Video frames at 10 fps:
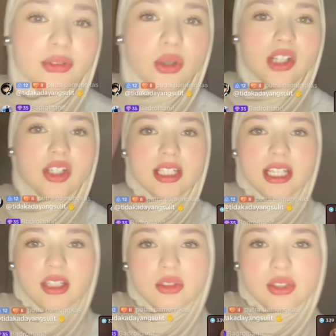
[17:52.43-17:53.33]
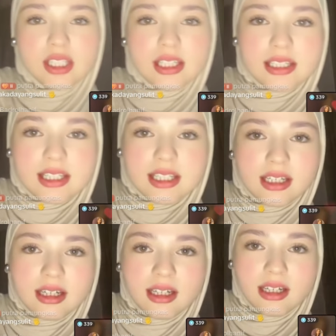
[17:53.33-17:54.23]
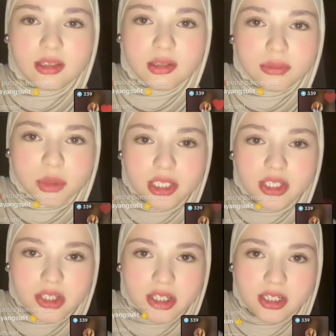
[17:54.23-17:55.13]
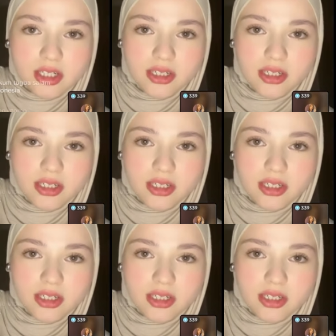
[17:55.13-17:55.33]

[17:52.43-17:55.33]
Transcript: Love orange is like you see this love orange.